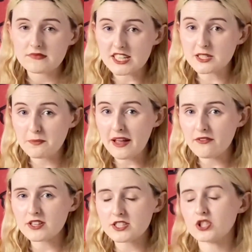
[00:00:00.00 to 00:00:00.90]

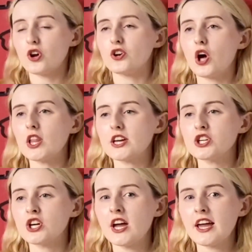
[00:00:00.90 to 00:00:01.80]
experience, he's got
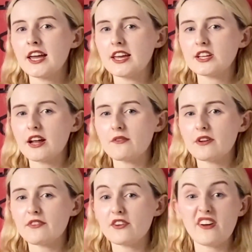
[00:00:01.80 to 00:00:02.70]
knowledge, he could help
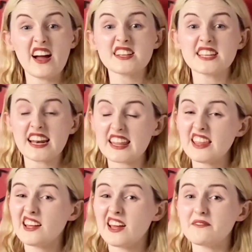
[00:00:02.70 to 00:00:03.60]
reinvigorate Haas. And I
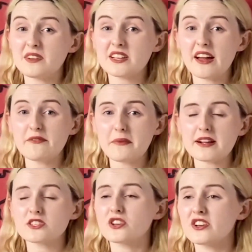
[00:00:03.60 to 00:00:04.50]
think him and Kevin
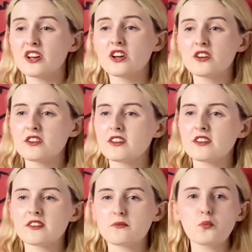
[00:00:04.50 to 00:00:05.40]
Magnussen
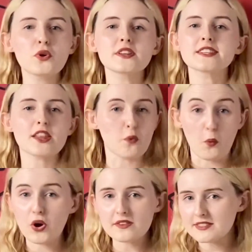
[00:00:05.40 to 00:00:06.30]
wouldn't set the
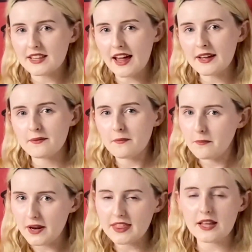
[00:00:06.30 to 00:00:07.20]
world alight.
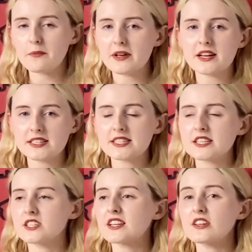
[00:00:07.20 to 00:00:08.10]
I think it'd be a
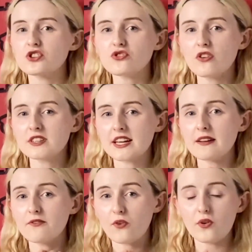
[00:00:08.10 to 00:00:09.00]
consistent and strong
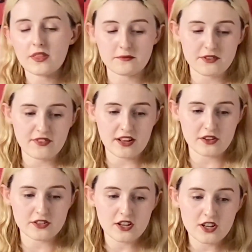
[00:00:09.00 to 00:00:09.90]
team for them to
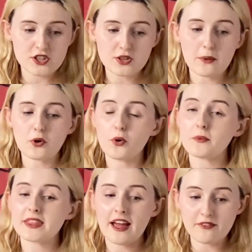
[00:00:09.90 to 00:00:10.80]
field. So I'm
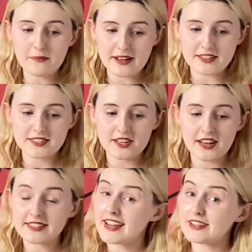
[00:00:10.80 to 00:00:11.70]
going with Kevin
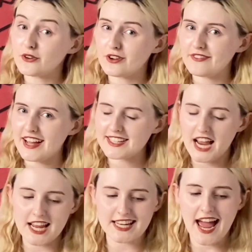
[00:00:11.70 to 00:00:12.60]
Magnussen and Daniel Kvyat
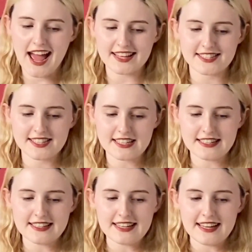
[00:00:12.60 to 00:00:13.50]
at Haas.
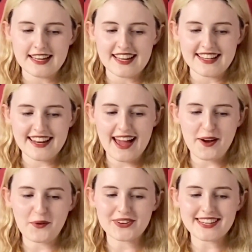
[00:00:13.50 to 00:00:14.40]

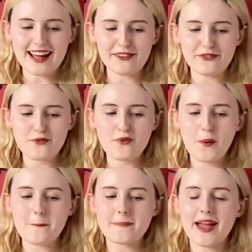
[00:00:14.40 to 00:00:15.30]
Now, on to Alfa
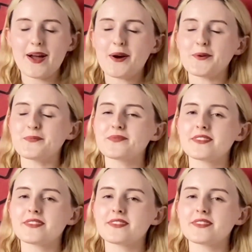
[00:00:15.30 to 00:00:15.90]
Romeo.